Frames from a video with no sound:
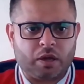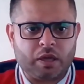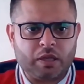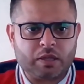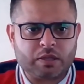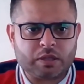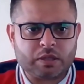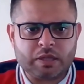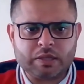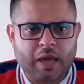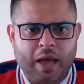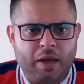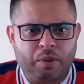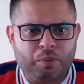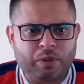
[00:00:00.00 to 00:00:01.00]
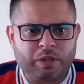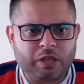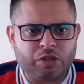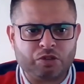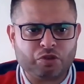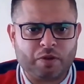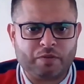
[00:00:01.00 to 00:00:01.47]
It's how, whether you
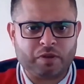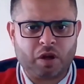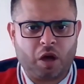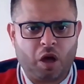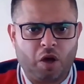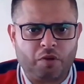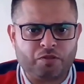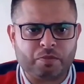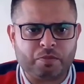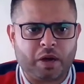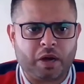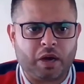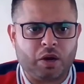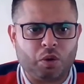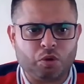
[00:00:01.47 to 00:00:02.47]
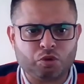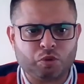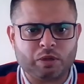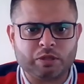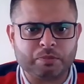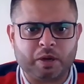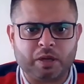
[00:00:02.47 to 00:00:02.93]
can travel half a mile or
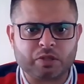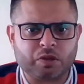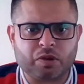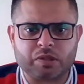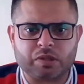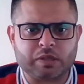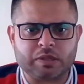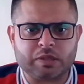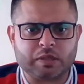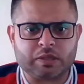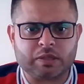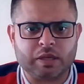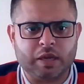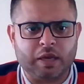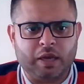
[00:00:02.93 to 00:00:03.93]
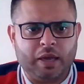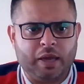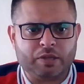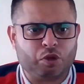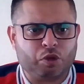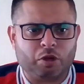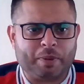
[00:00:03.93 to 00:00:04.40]
20 miles across this city,
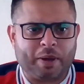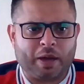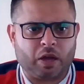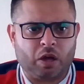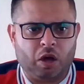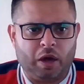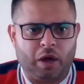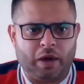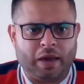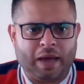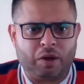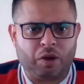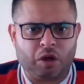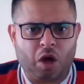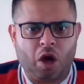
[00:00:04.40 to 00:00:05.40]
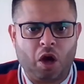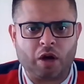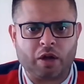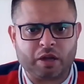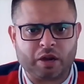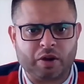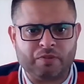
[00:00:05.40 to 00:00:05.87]
it's all about car and how car
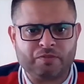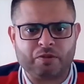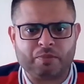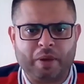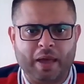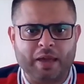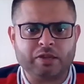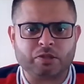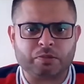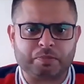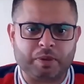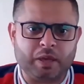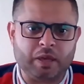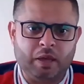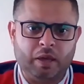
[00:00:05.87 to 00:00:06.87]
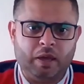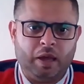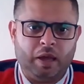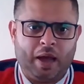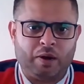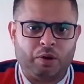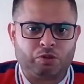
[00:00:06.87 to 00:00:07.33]
can get from A to B
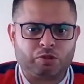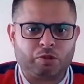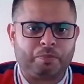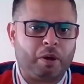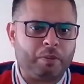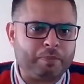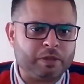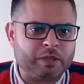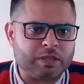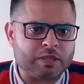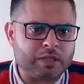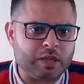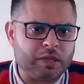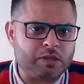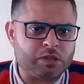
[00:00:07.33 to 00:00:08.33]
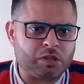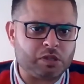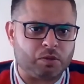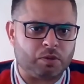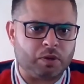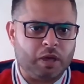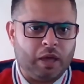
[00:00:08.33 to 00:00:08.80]
and also pop into C too.